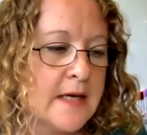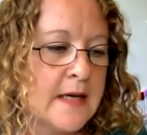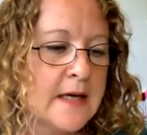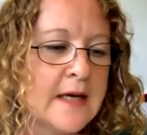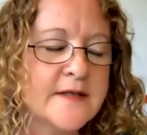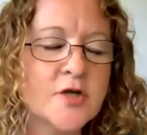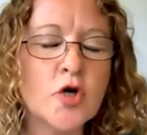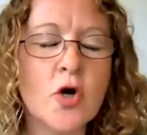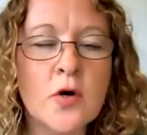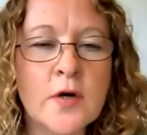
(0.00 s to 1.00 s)
it
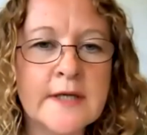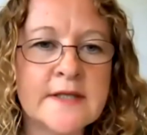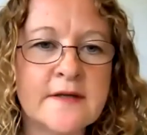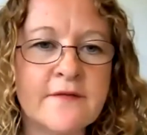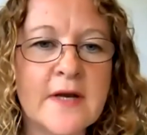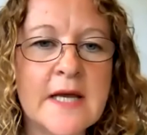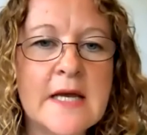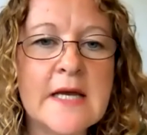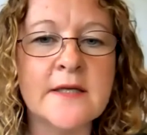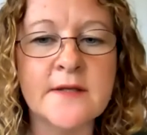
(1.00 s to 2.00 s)
is
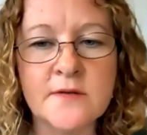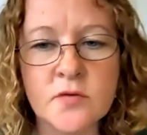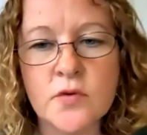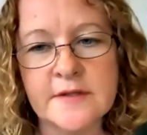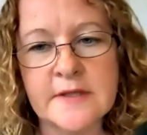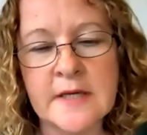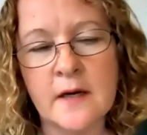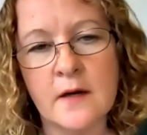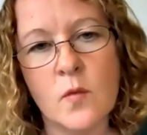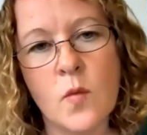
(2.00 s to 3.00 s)
cognitively
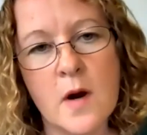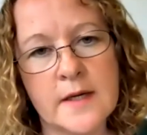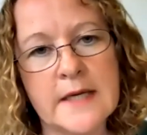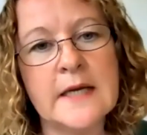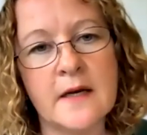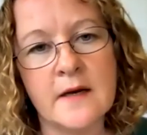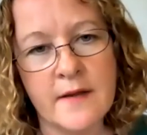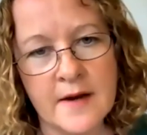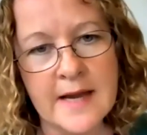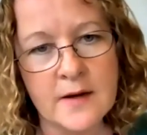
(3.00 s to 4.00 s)
exhausting working in
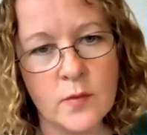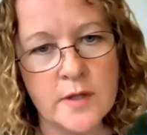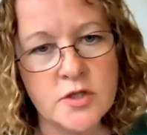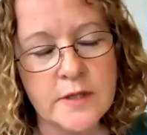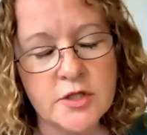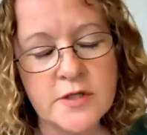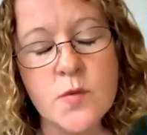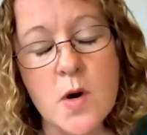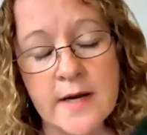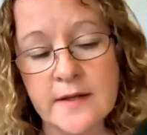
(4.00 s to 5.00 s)
another language, which
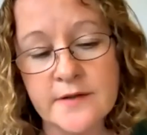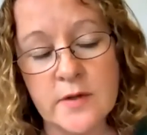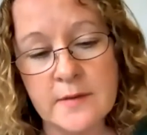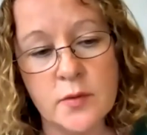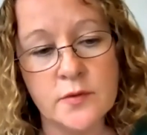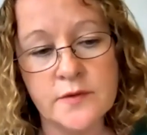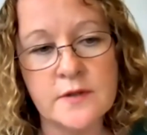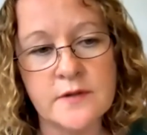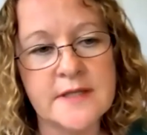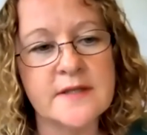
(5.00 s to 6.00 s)
is why it's really important
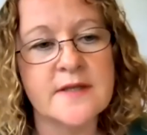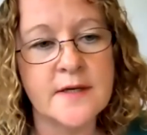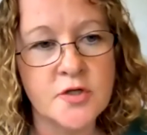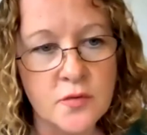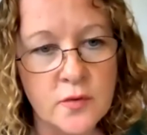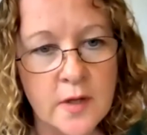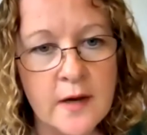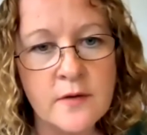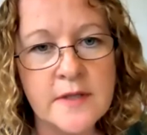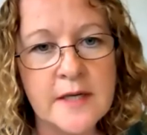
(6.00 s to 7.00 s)
to use things like dual
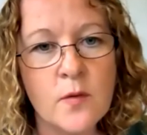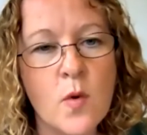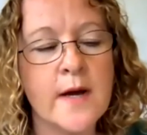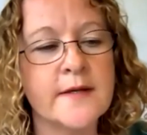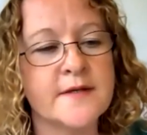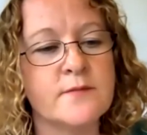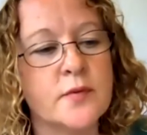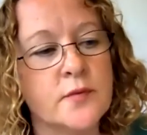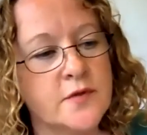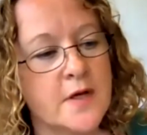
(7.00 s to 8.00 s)
coding, why it's
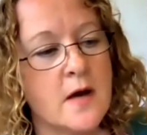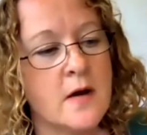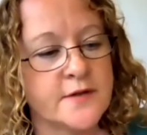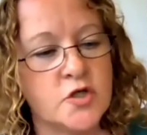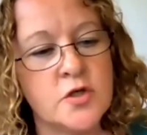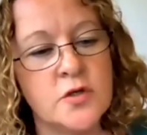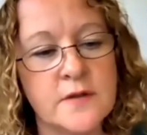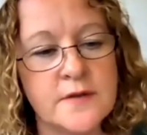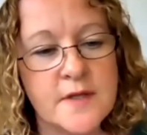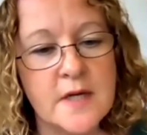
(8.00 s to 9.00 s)
important to ask
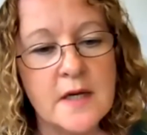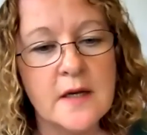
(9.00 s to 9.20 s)
students,